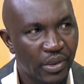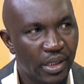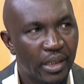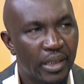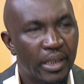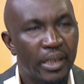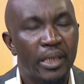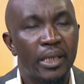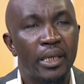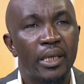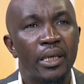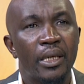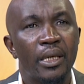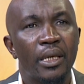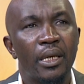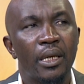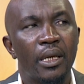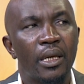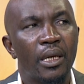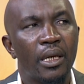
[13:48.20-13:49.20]
Which rule
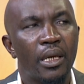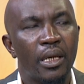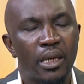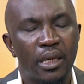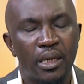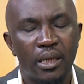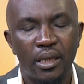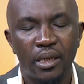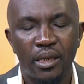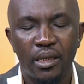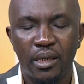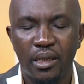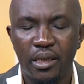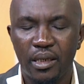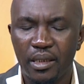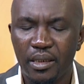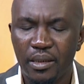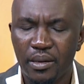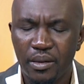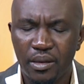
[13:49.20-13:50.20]
doesn't have the game,
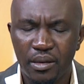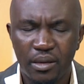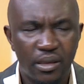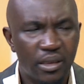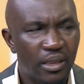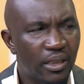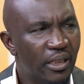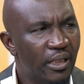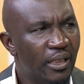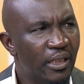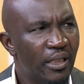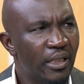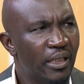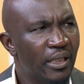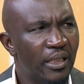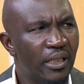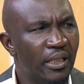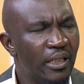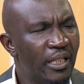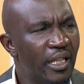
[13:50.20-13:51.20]
the rules? Which game doesn't
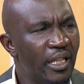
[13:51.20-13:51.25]
have the rules?